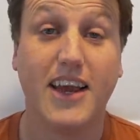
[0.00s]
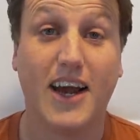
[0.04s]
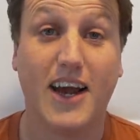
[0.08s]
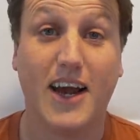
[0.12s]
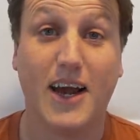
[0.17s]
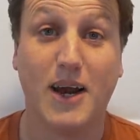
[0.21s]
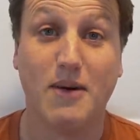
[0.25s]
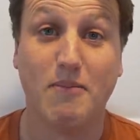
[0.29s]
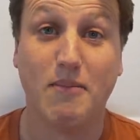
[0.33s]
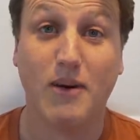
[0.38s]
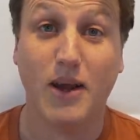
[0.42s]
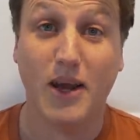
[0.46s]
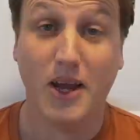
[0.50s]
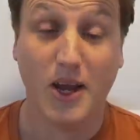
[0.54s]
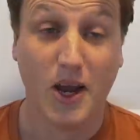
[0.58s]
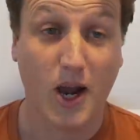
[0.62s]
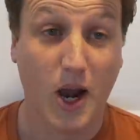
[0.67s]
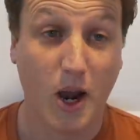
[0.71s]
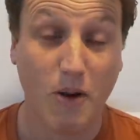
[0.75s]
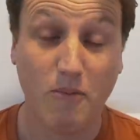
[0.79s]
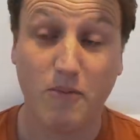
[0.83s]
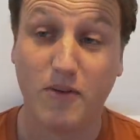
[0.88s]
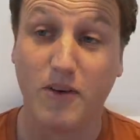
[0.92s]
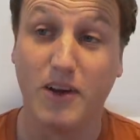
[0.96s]

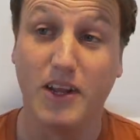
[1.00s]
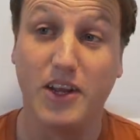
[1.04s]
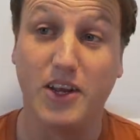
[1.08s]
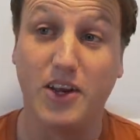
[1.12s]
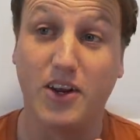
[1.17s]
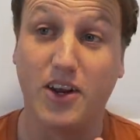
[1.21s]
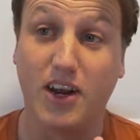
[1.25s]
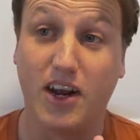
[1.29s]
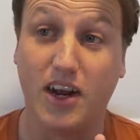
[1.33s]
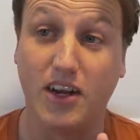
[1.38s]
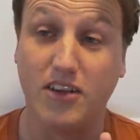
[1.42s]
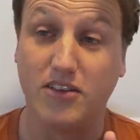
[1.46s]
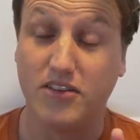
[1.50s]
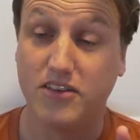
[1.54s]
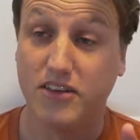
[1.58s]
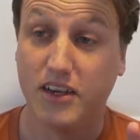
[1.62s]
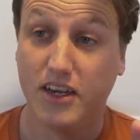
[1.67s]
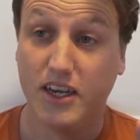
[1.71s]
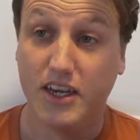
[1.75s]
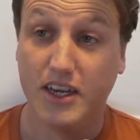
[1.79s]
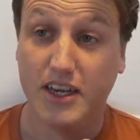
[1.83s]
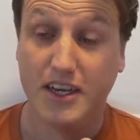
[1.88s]
Hopefully you guys